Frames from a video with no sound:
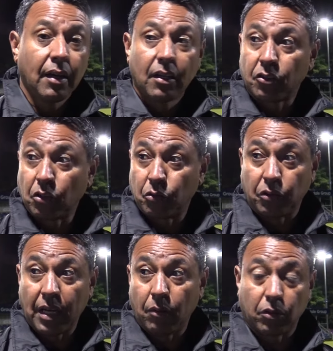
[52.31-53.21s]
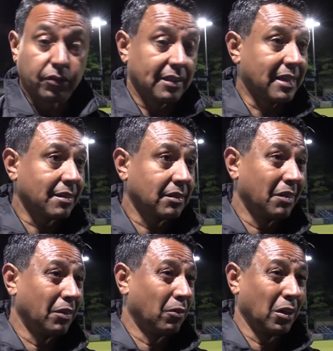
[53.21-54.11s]
So today was fantastic.
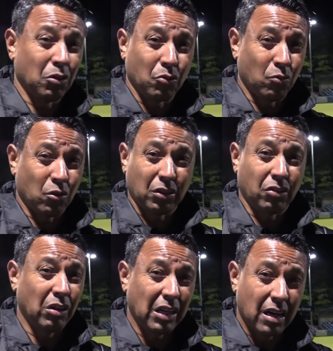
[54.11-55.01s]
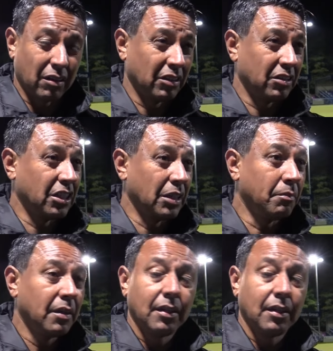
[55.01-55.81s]
Everybody working really hard in the team.